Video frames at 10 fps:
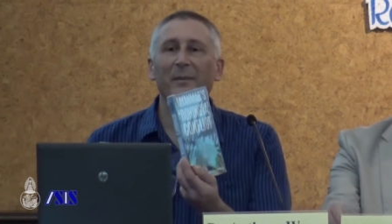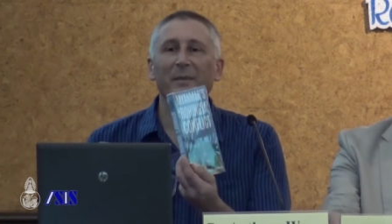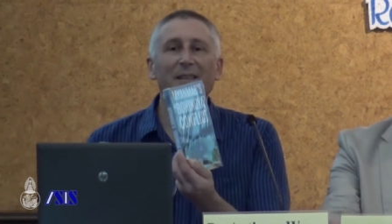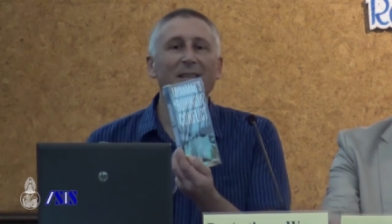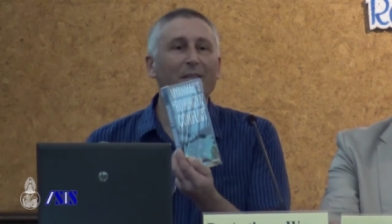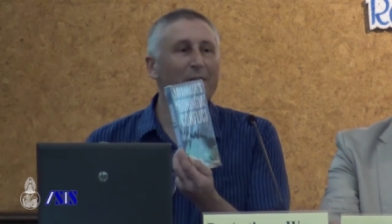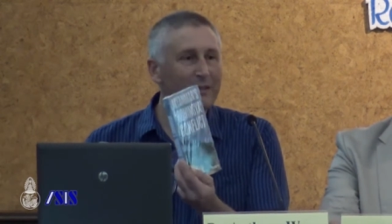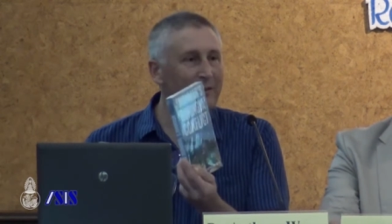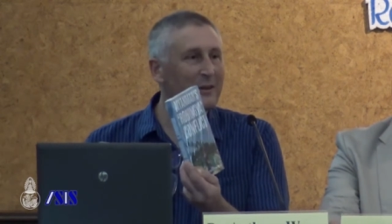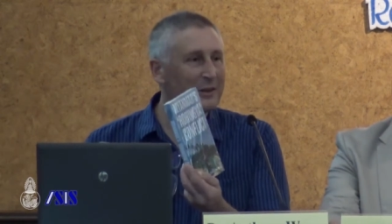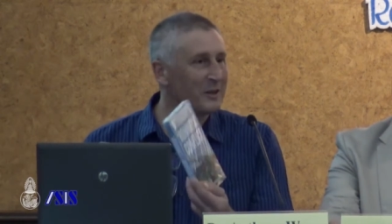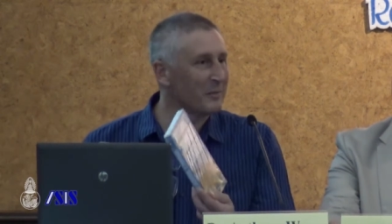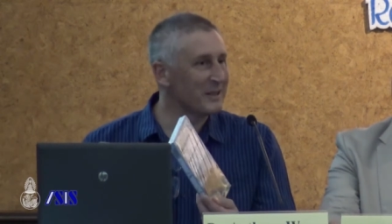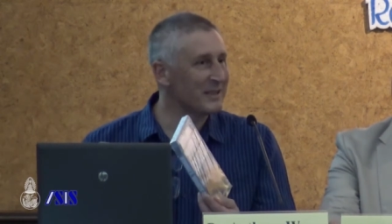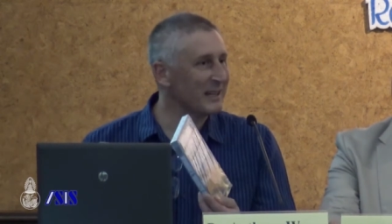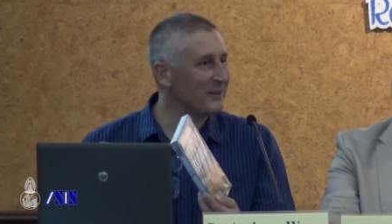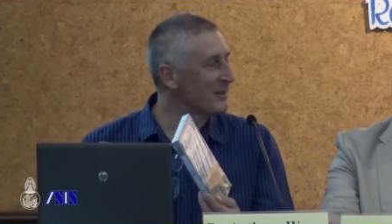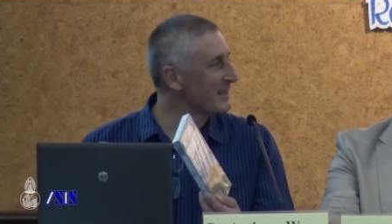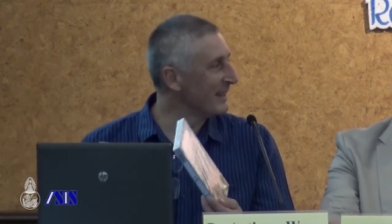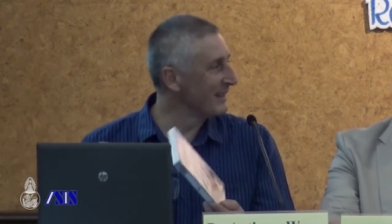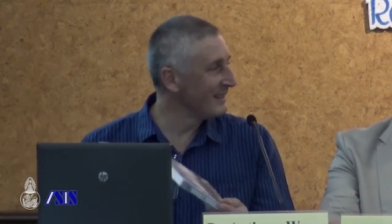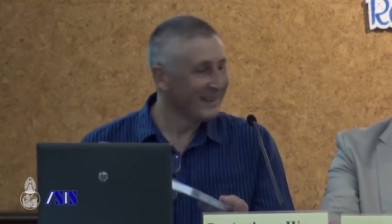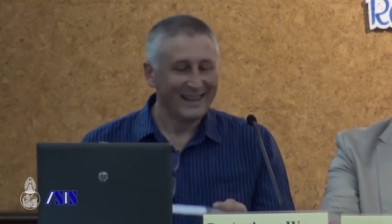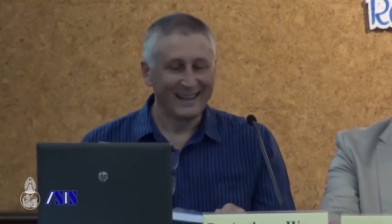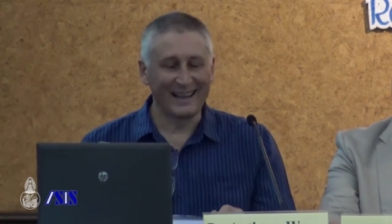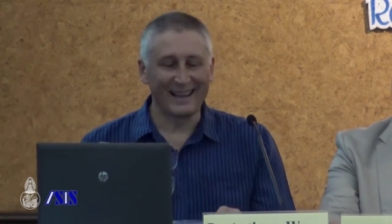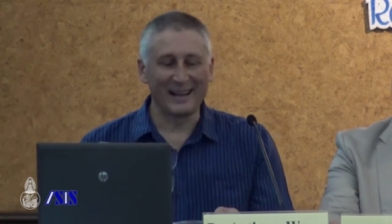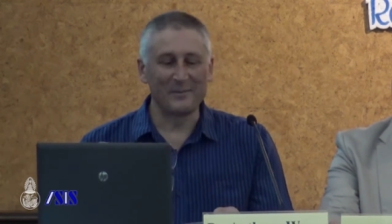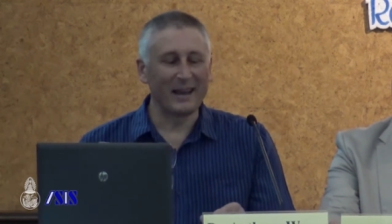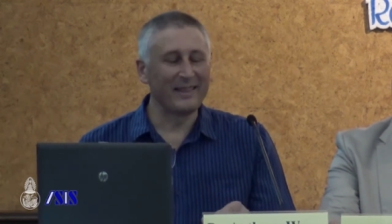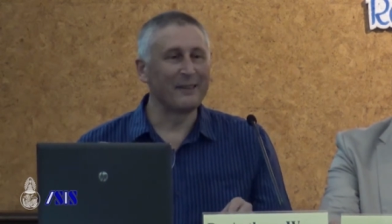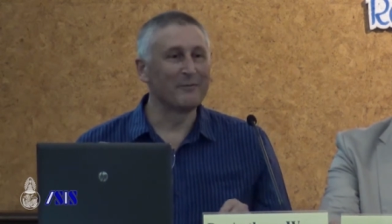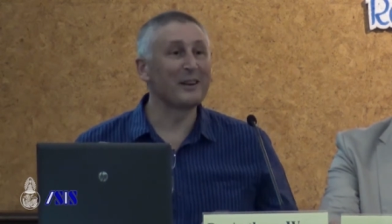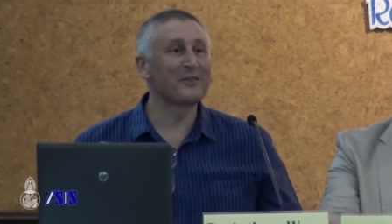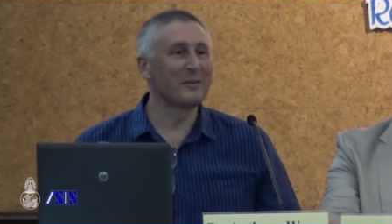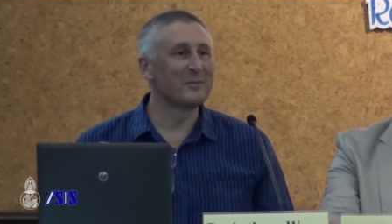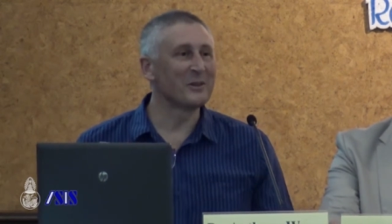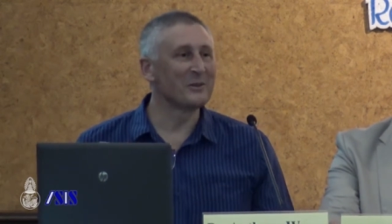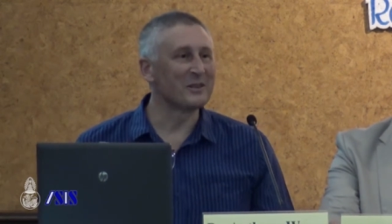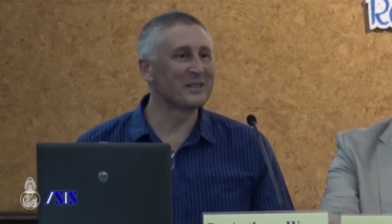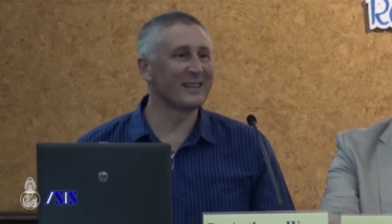These are the very first copies to go on sale, and they rushed them to us,